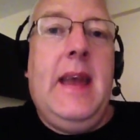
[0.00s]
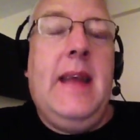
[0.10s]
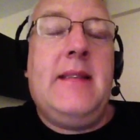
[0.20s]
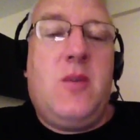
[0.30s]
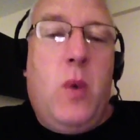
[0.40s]

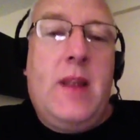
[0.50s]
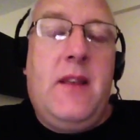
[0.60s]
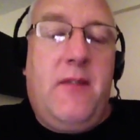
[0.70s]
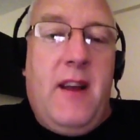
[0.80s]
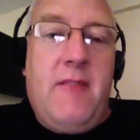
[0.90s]
it's
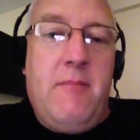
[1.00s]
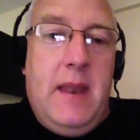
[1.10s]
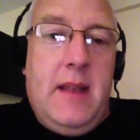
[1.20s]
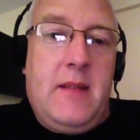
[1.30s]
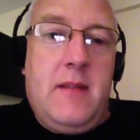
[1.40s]
25
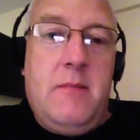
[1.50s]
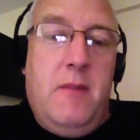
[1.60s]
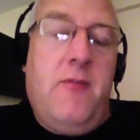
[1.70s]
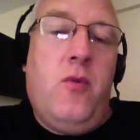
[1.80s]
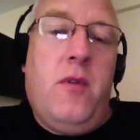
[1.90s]
minutes
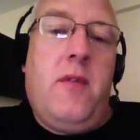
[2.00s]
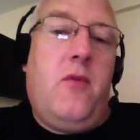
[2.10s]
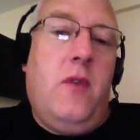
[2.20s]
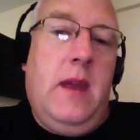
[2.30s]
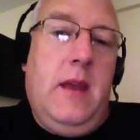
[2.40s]
before
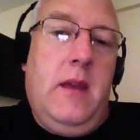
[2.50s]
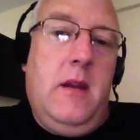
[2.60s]
3.